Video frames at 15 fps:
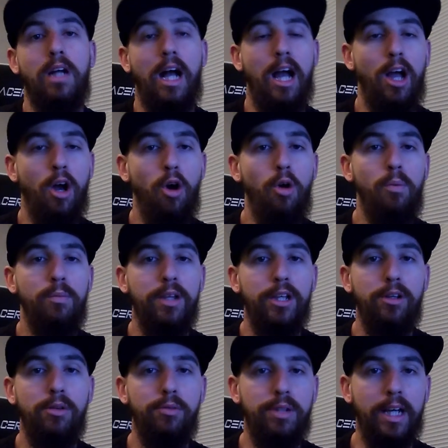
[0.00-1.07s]
I hope
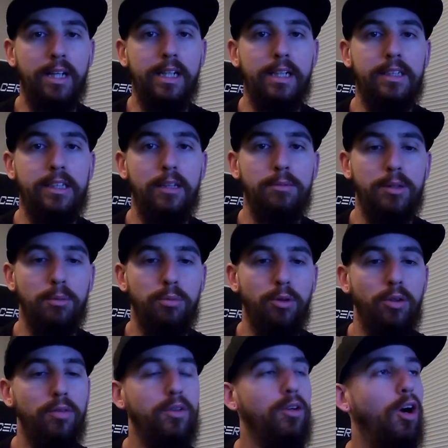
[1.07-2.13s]
that you take these tips and
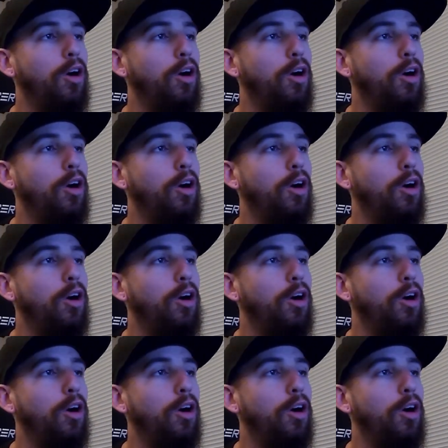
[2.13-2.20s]
improve you.